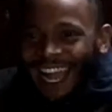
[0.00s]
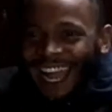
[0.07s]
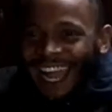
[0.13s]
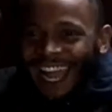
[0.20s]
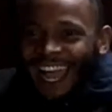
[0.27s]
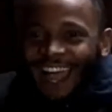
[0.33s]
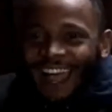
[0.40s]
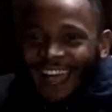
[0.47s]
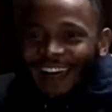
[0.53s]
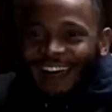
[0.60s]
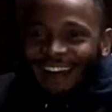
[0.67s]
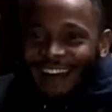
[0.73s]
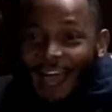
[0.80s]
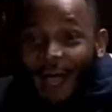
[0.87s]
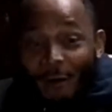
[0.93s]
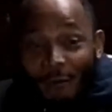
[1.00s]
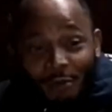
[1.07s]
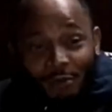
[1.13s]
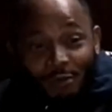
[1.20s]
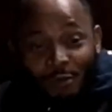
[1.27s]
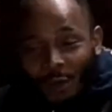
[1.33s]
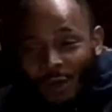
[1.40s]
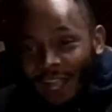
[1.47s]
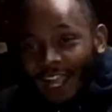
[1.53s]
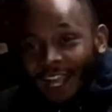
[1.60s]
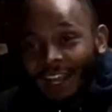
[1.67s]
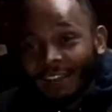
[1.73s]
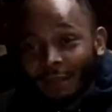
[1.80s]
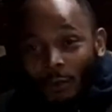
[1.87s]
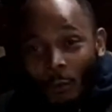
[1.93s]
Yeah. That was
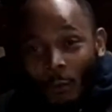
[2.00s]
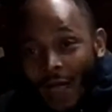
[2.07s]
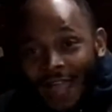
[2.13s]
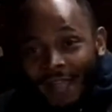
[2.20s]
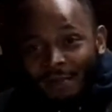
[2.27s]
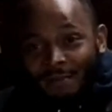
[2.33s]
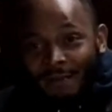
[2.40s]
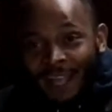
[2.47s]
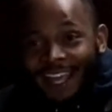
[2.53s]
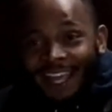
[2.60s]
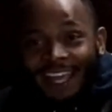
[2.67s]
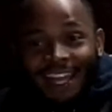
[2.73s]
when the white man